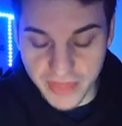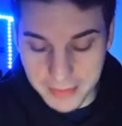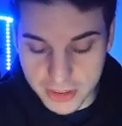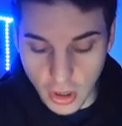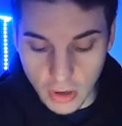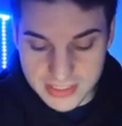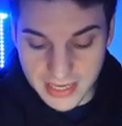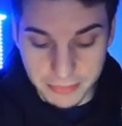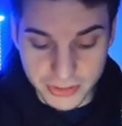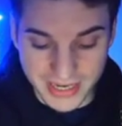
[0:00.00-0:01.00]
damage, all
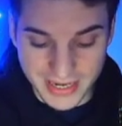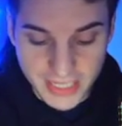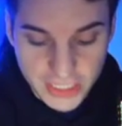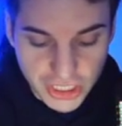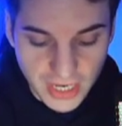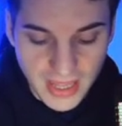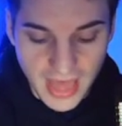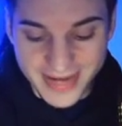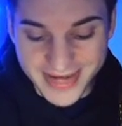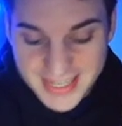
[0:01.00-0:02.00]
ten percent each.
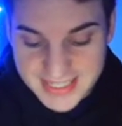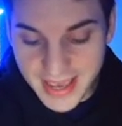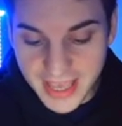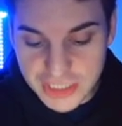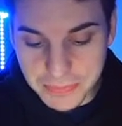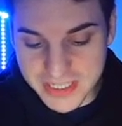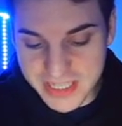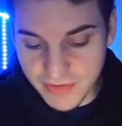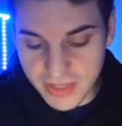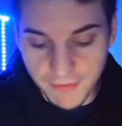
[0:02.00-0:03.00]
This is
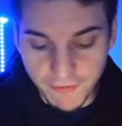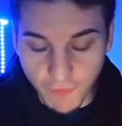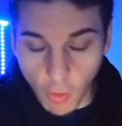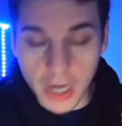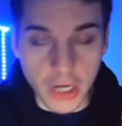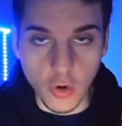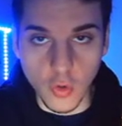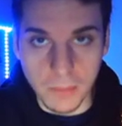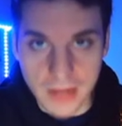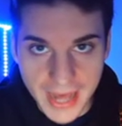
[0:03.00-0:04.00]
specifically for
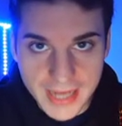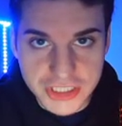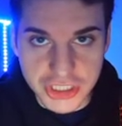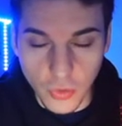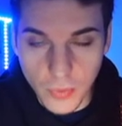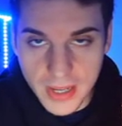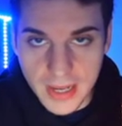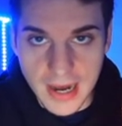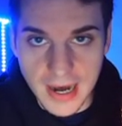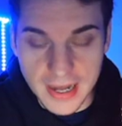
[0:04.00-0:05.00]
Goku Black, so
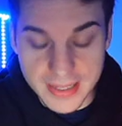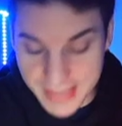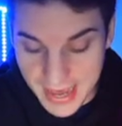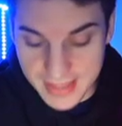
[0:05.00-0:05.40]
uh, yeah,